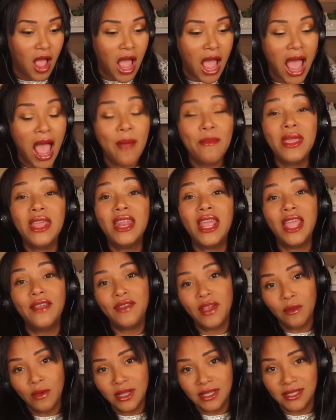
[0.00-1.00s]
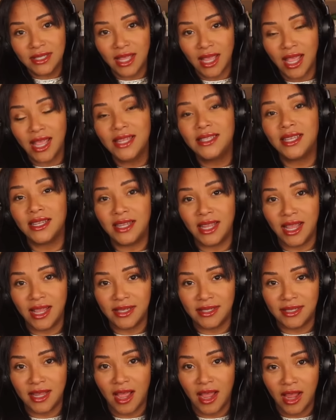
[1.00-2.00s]
if it was in
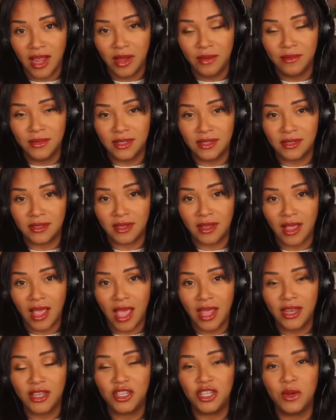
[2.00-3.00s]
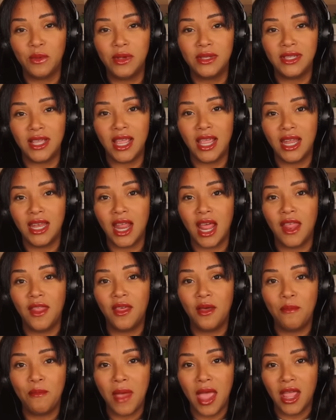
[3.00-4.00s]
today's times and she was in
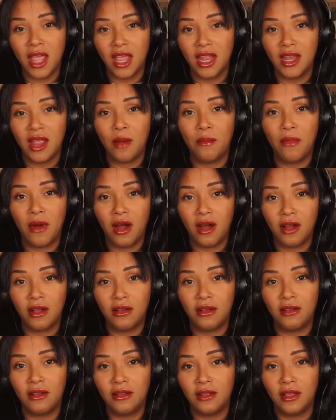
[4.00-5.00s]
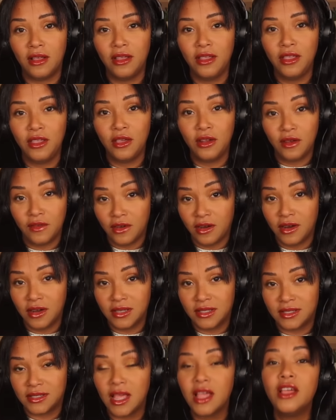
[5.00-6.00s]
the Meghan Markle
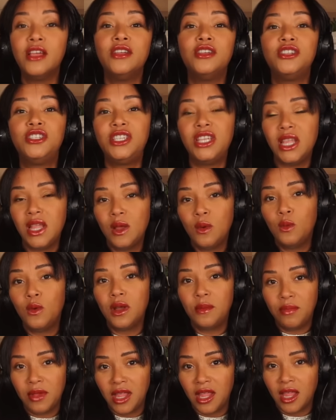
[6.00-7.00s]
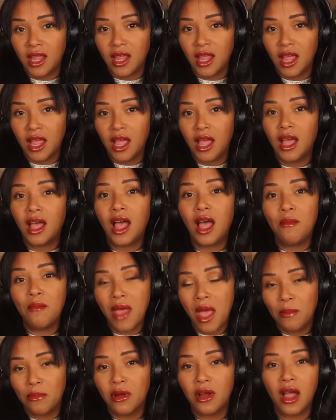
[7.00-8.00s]
universe, she would be a
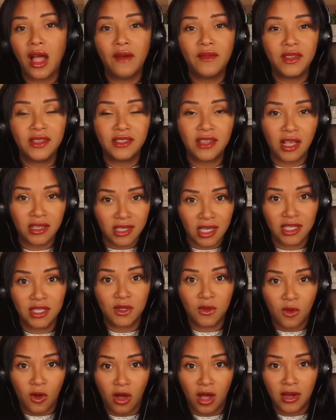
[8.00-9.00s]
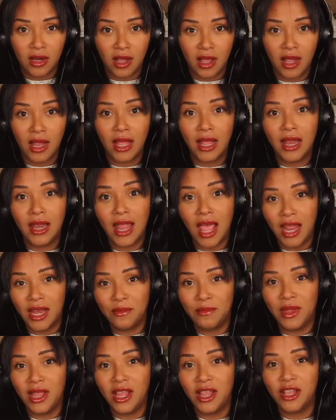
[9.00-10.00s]
member of the Sussex squad. Let
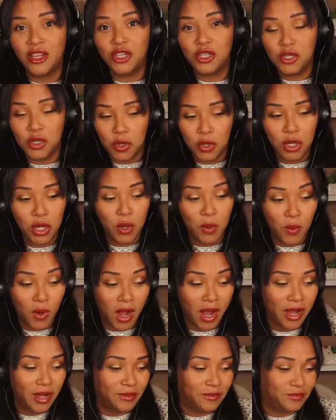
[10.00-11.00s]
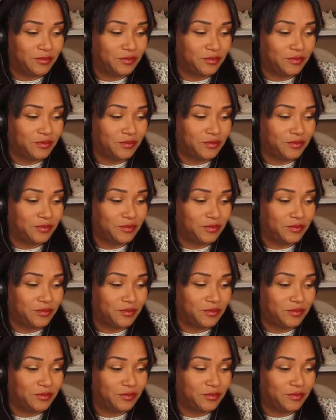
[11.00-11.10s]
me show you why.